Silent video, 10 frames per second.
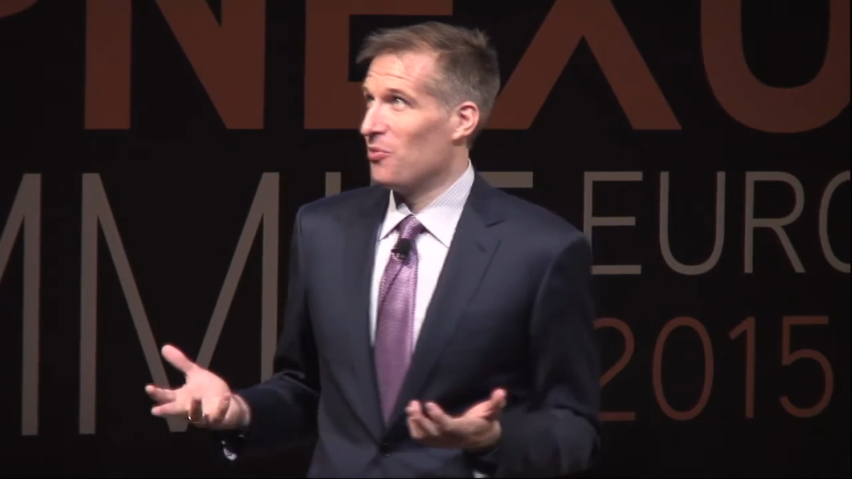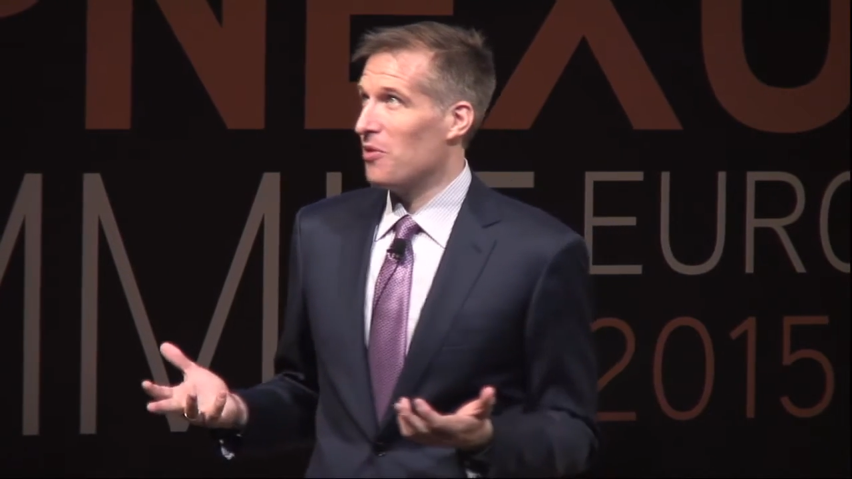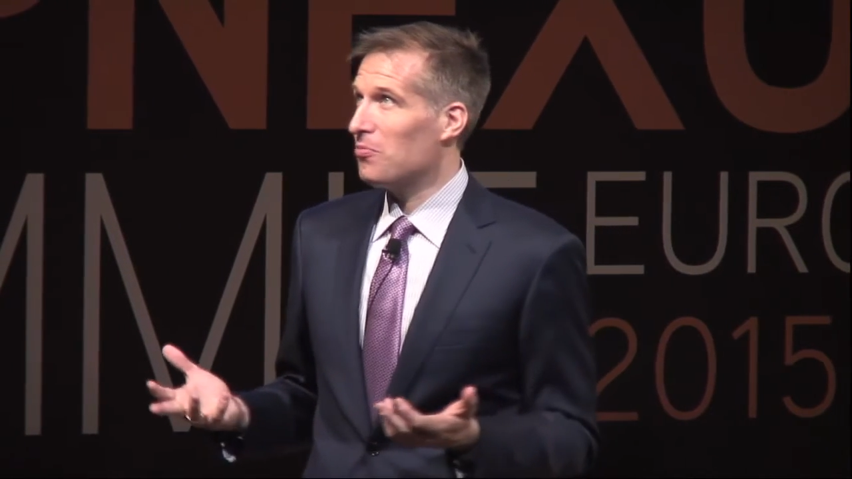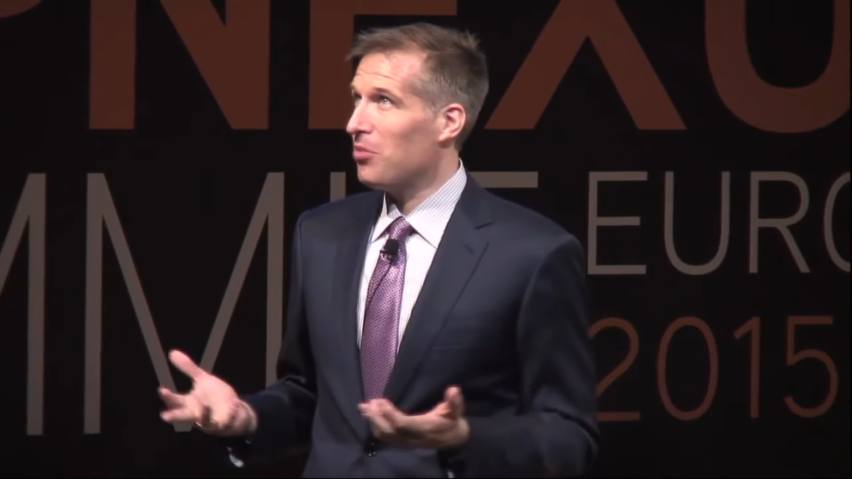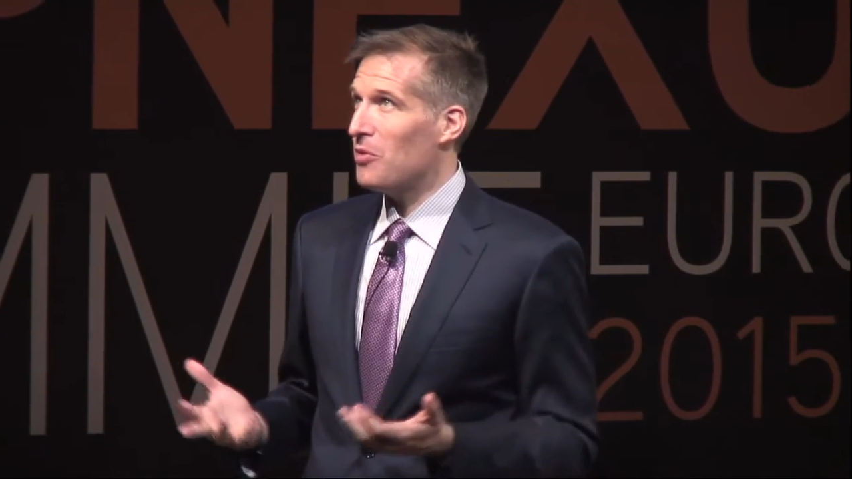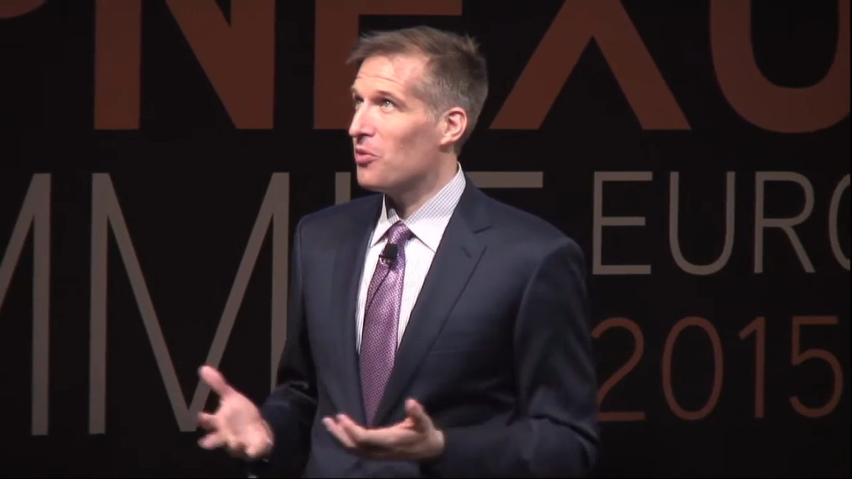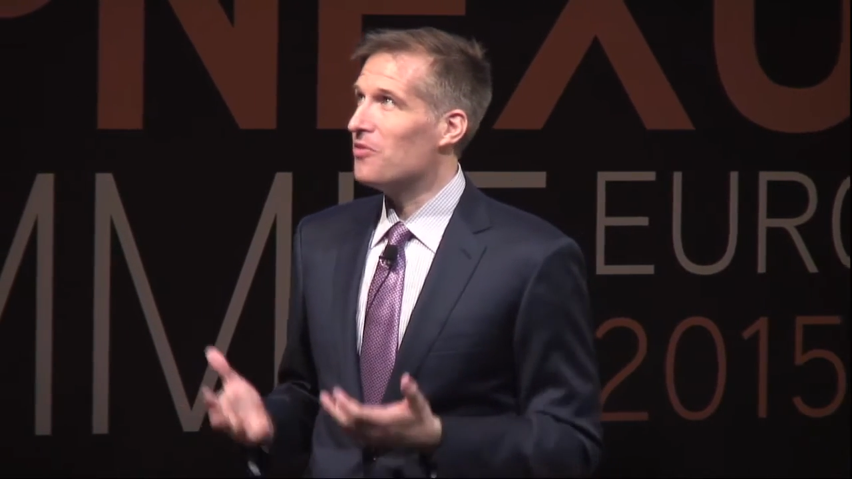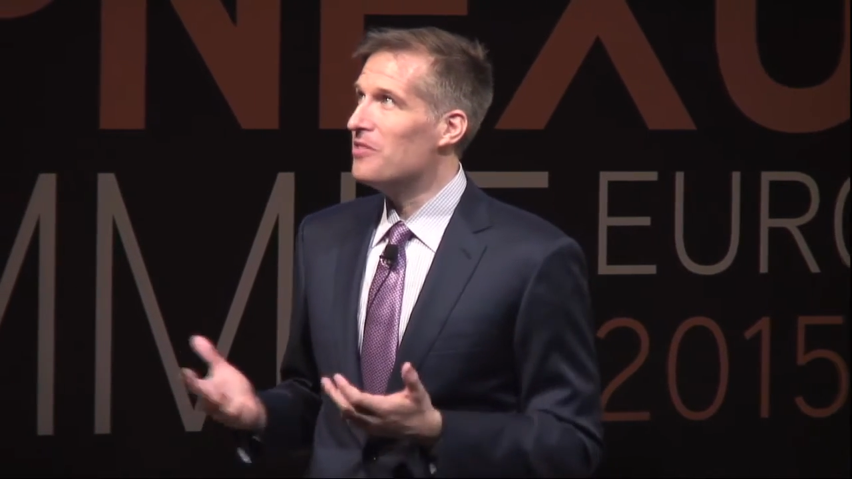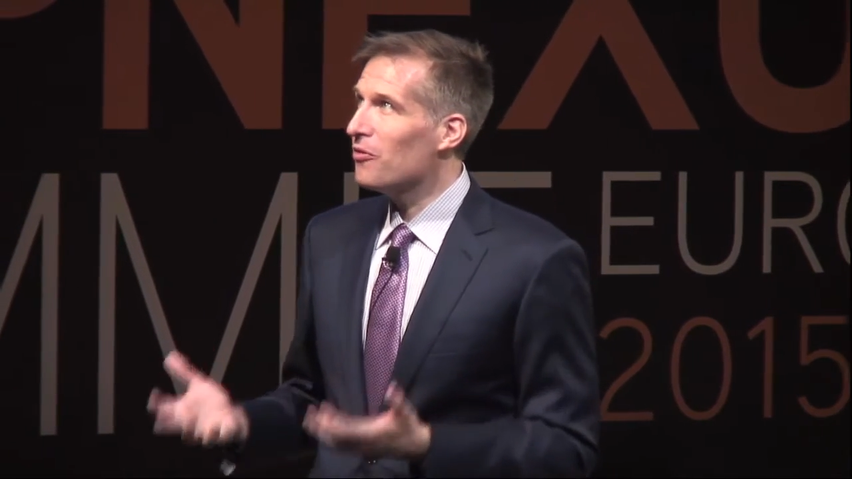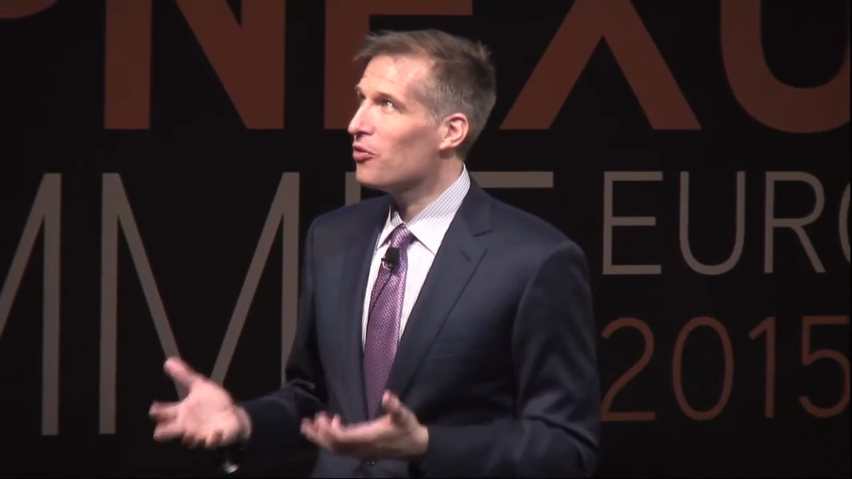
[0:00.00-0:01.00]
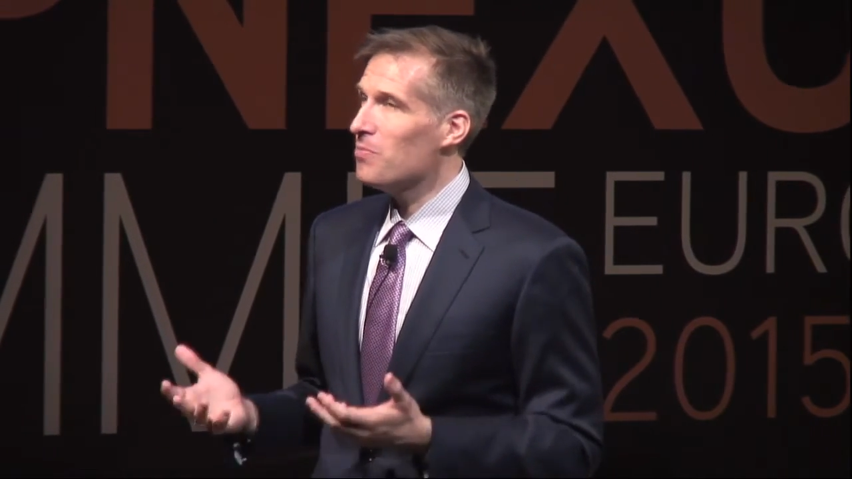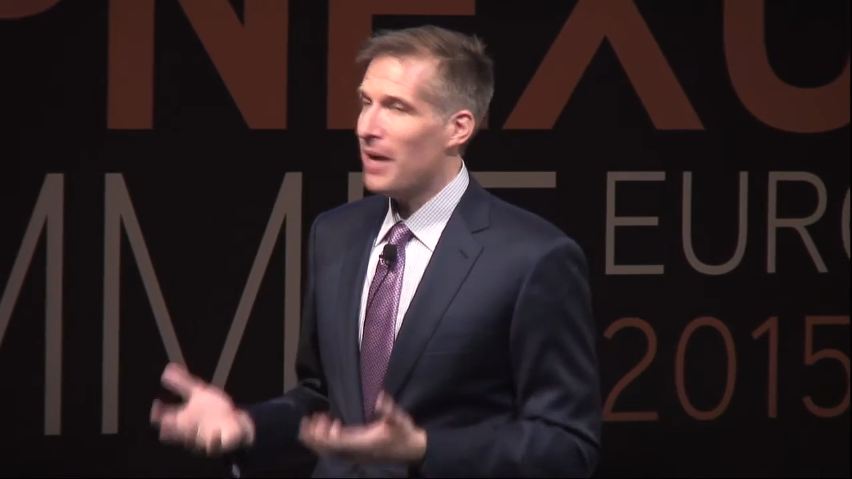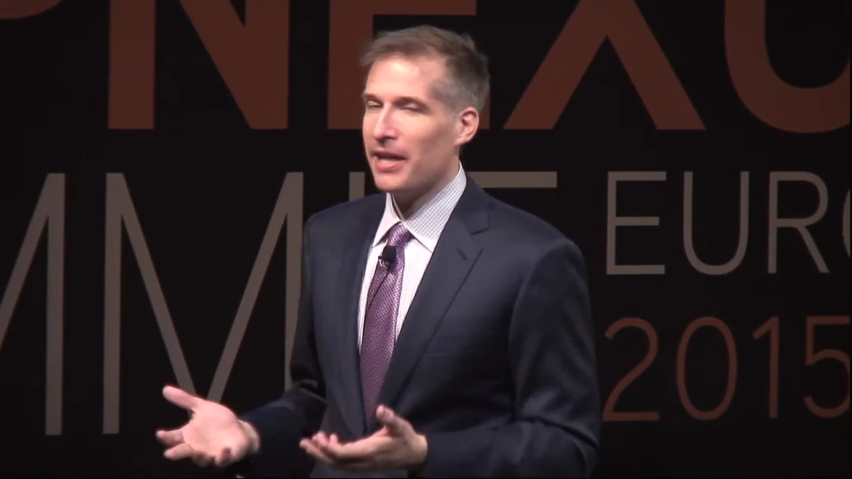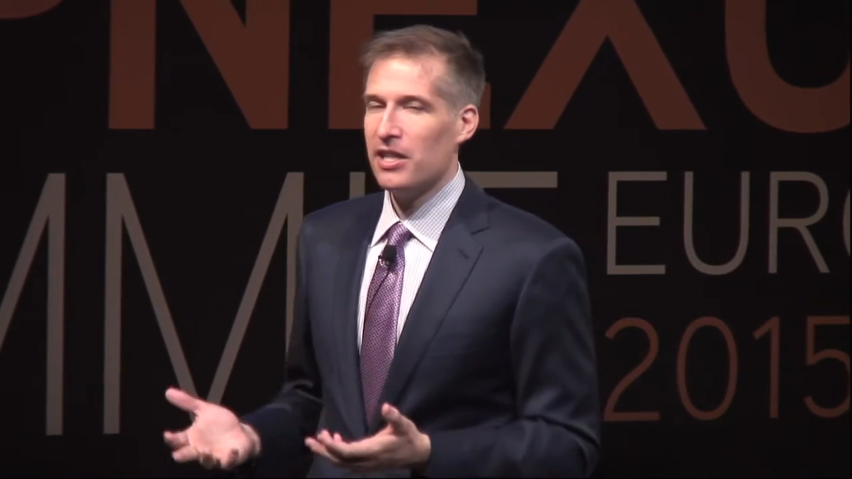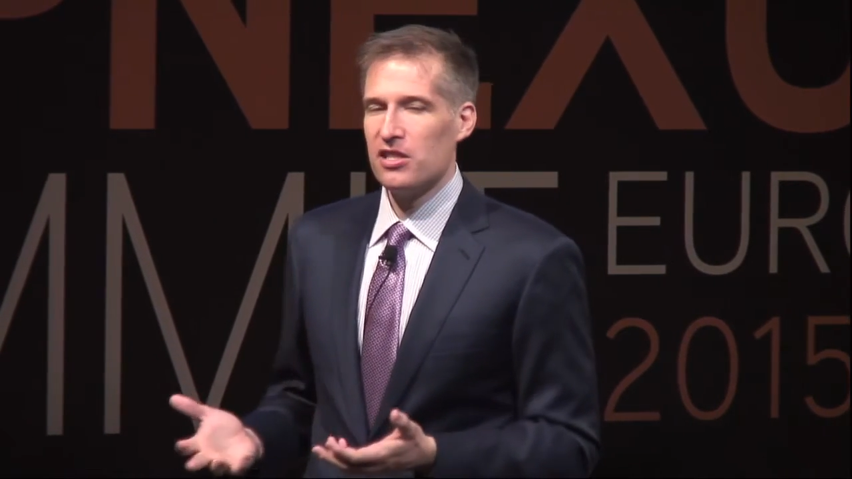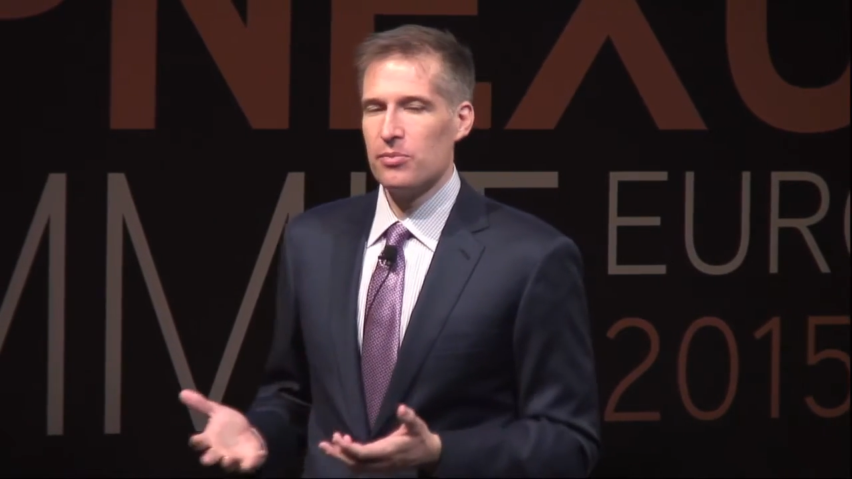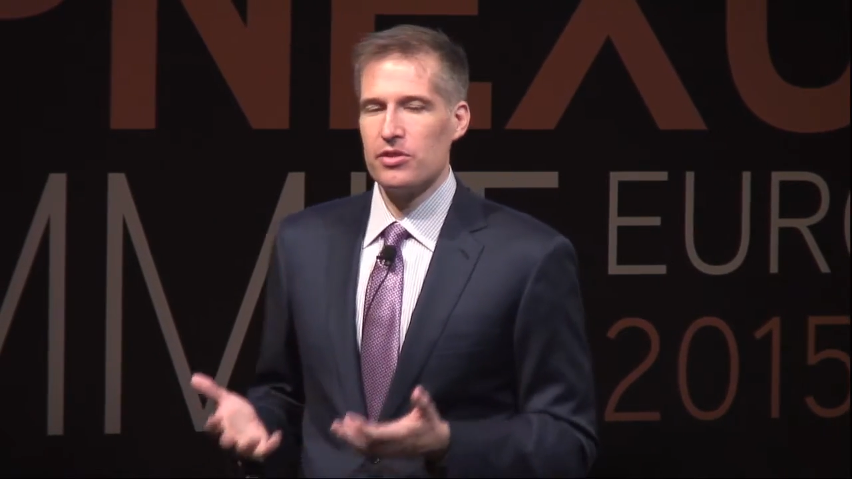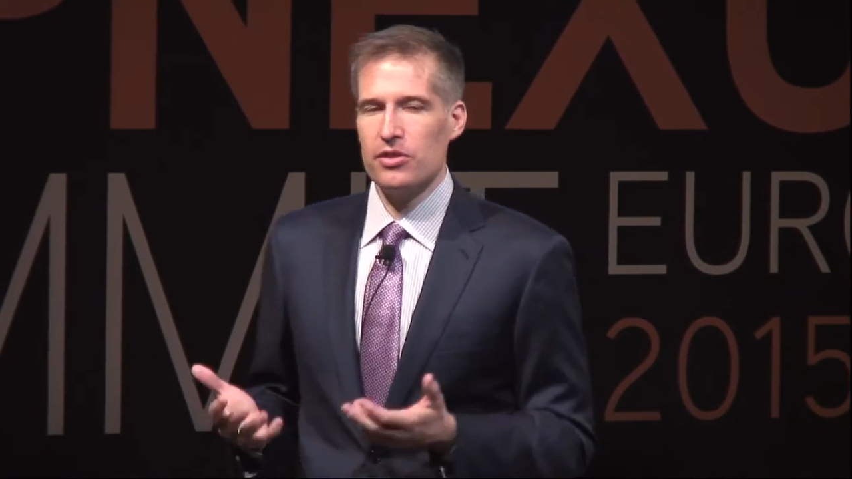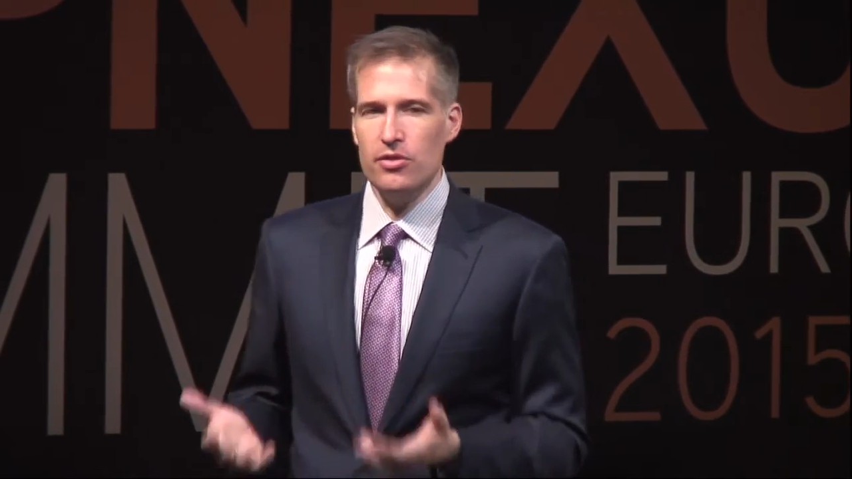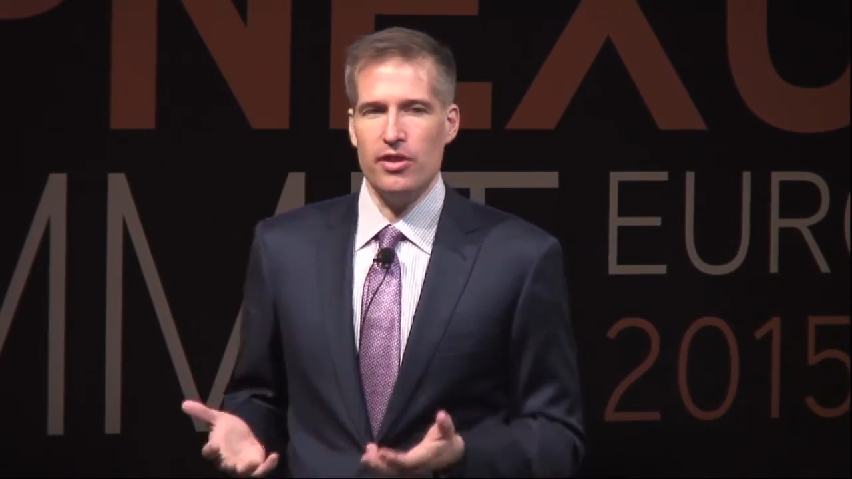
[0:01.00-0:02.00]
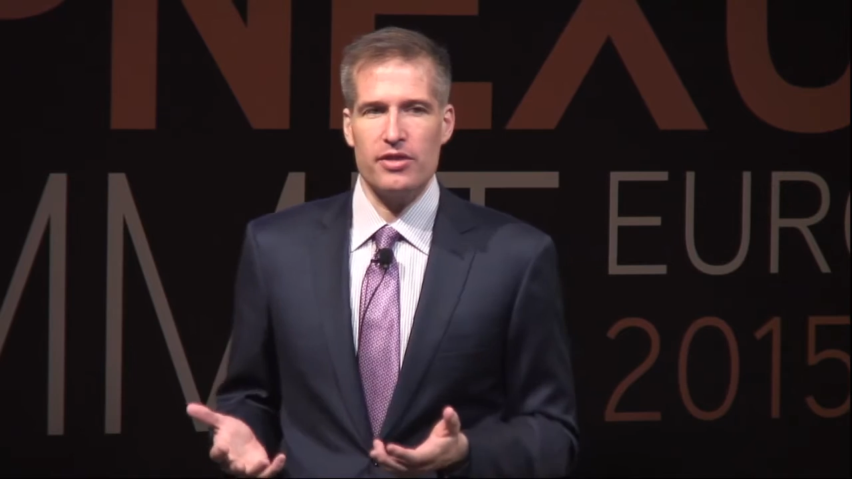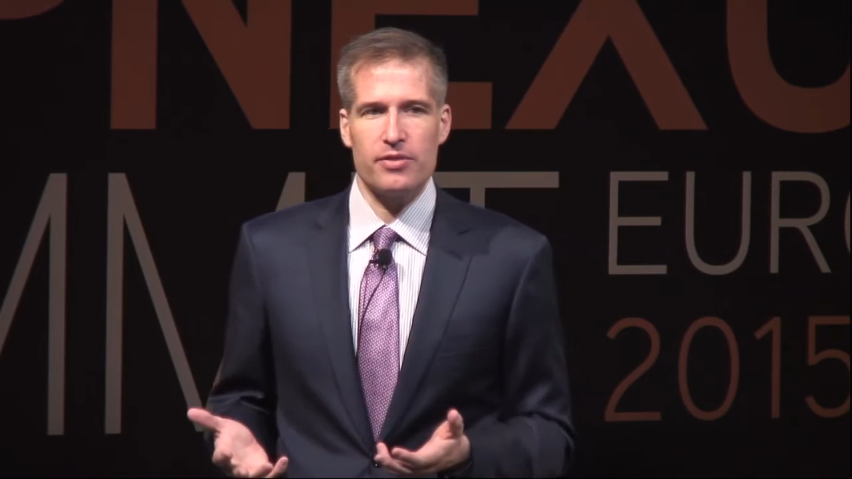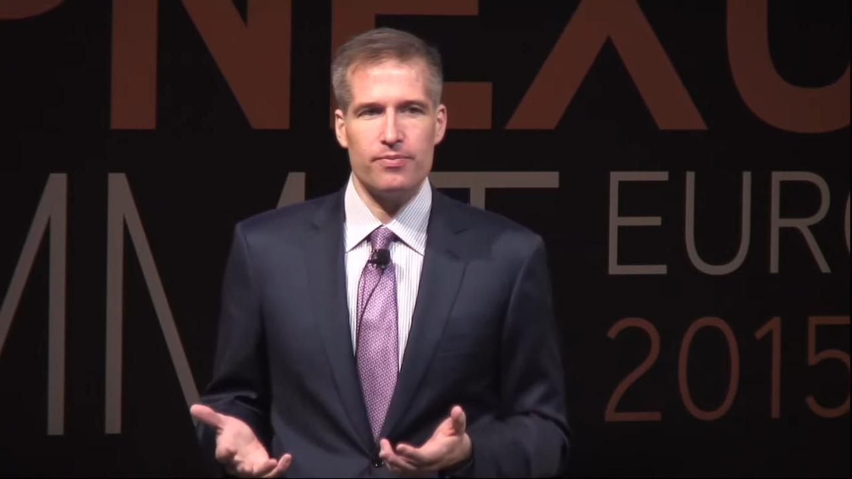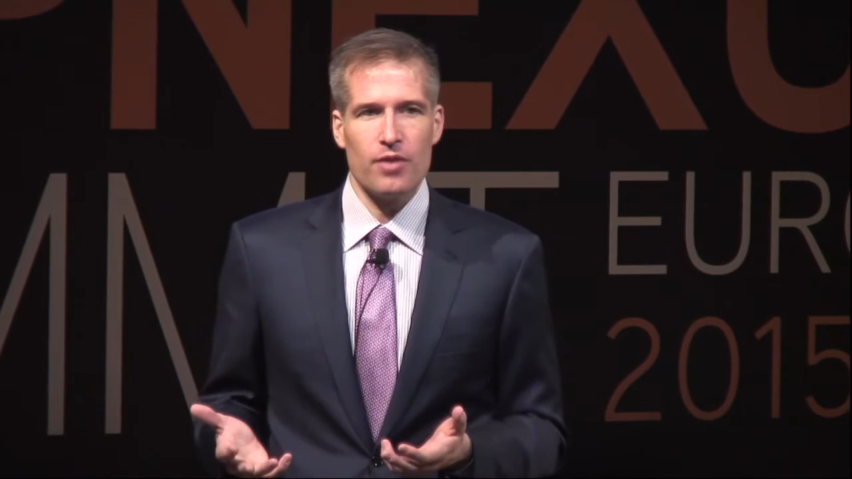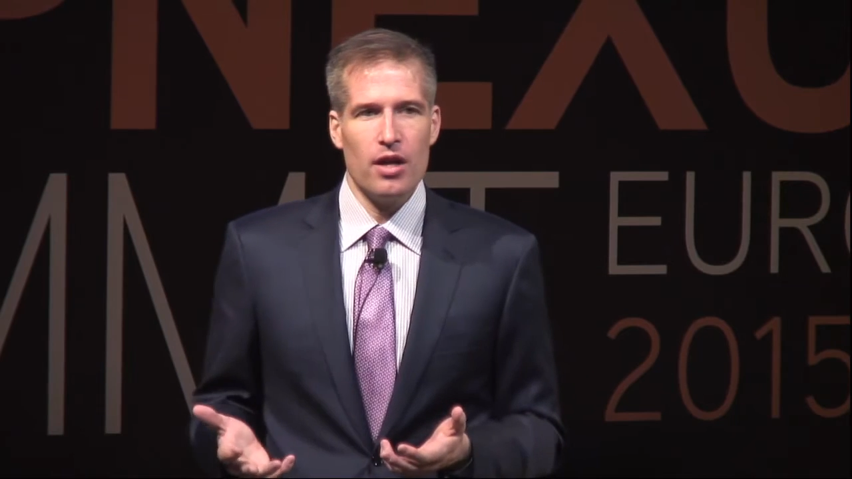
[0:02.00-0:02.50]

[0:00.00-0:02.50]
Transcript: we've played with different mechanisms to do this.